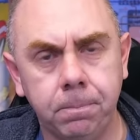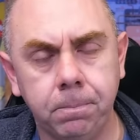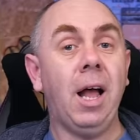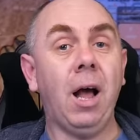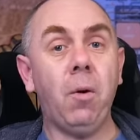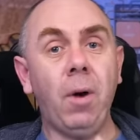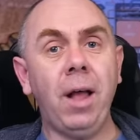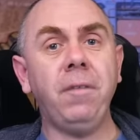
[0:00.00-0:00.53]

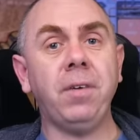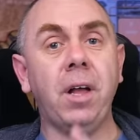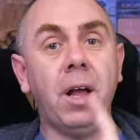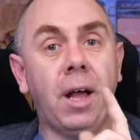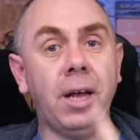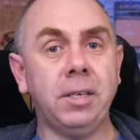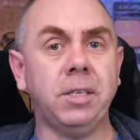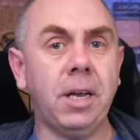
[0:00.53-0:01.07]
However,
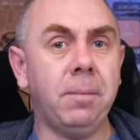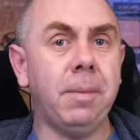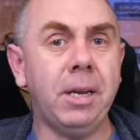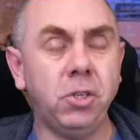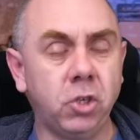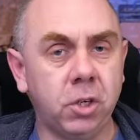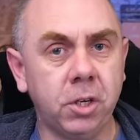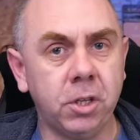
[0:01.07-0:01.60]
as I
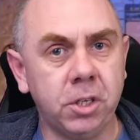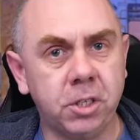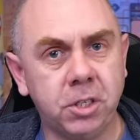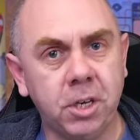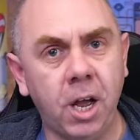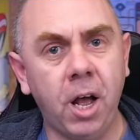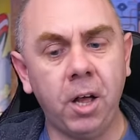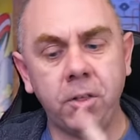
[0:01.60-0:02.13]
mentioned at the
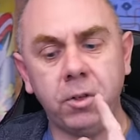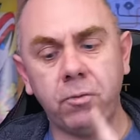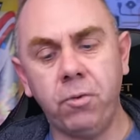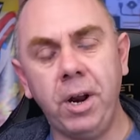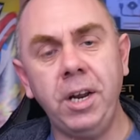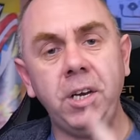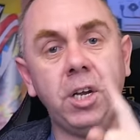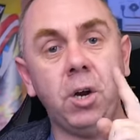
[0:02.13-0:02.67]
start, the
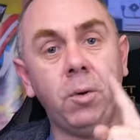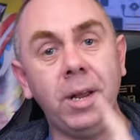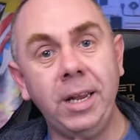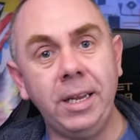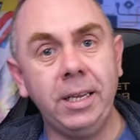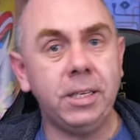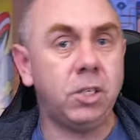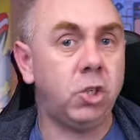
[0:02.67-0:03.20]
radio
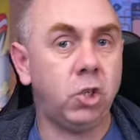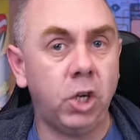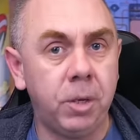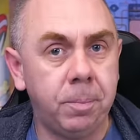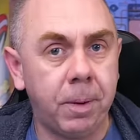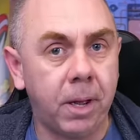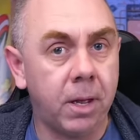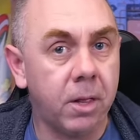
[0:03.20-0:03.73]
is
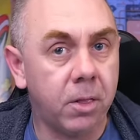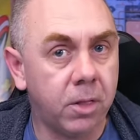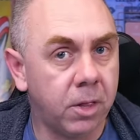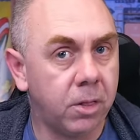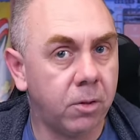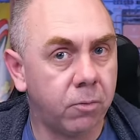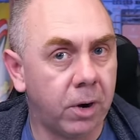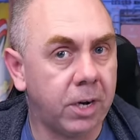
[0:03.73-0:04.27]
cheaper
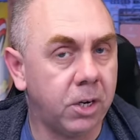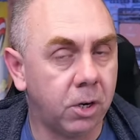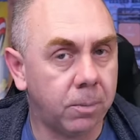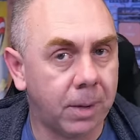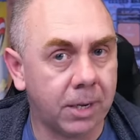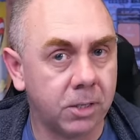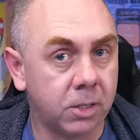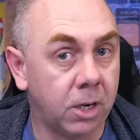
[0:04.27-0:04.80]
than the Radio
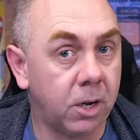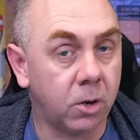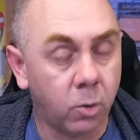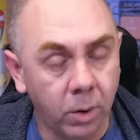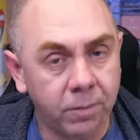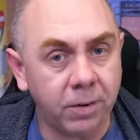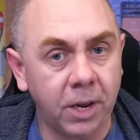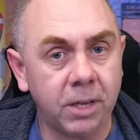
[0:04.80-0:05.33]
Master
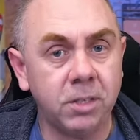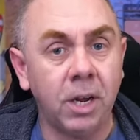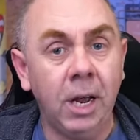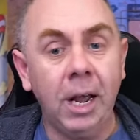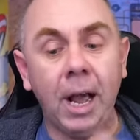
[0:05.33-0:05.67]
equivalent,